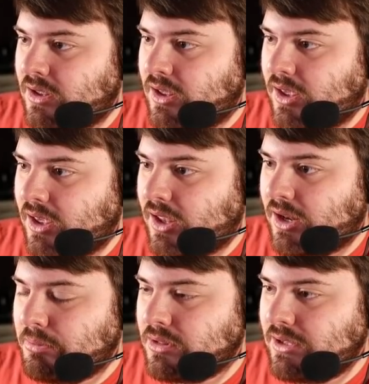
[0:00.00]
and
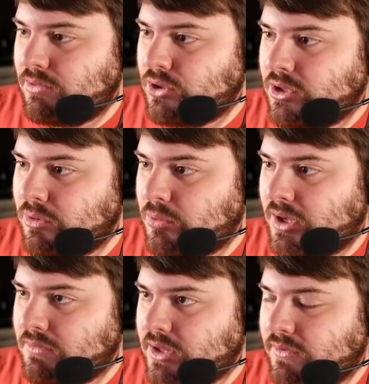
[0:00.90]
I believe the only one we
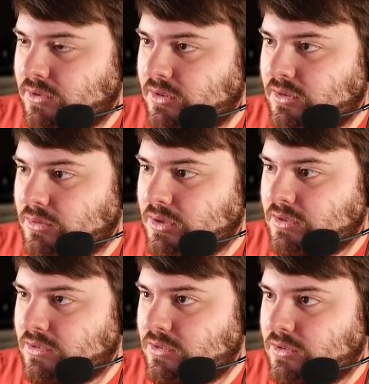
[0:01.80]
have left to do
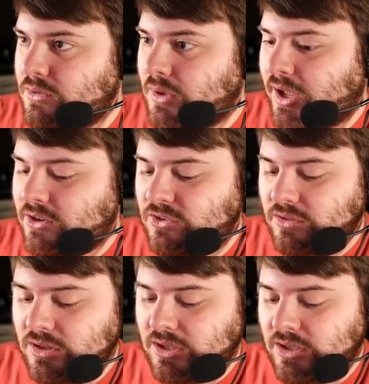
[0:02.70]
is to
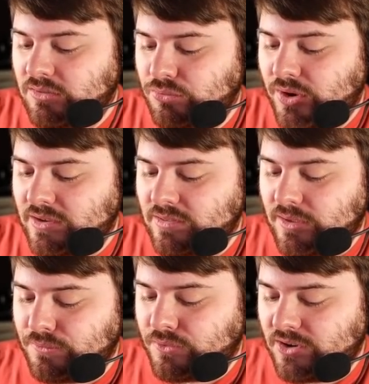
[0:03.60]
actually raise
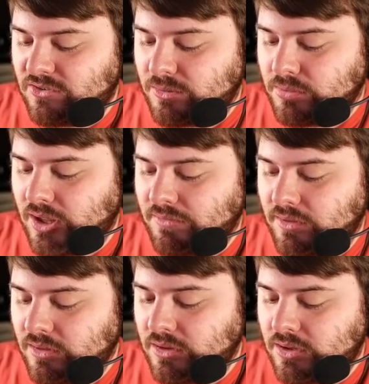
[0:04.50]
the friendship
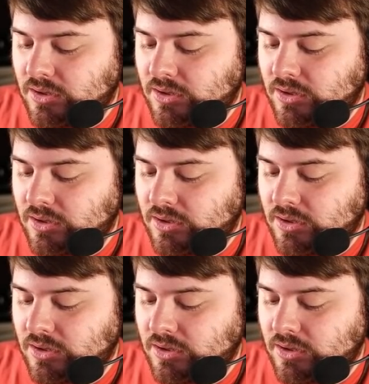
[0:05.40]
level.